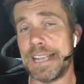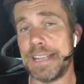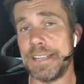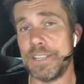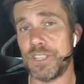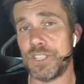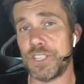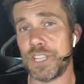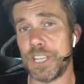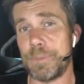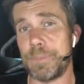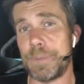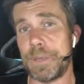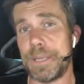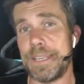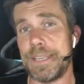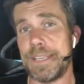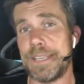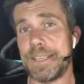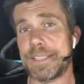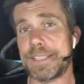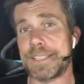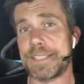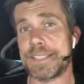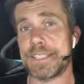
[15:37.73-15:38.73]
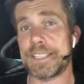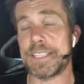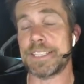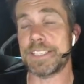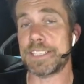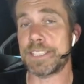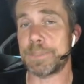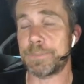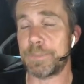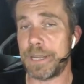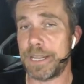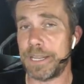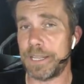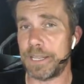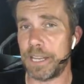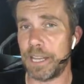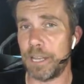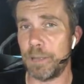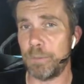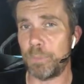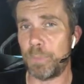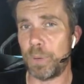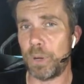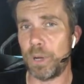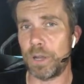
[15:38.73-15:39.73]
a GPS speed
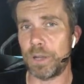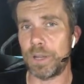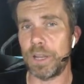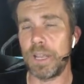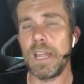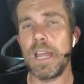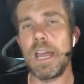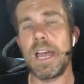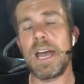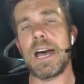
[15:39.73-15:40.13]
input.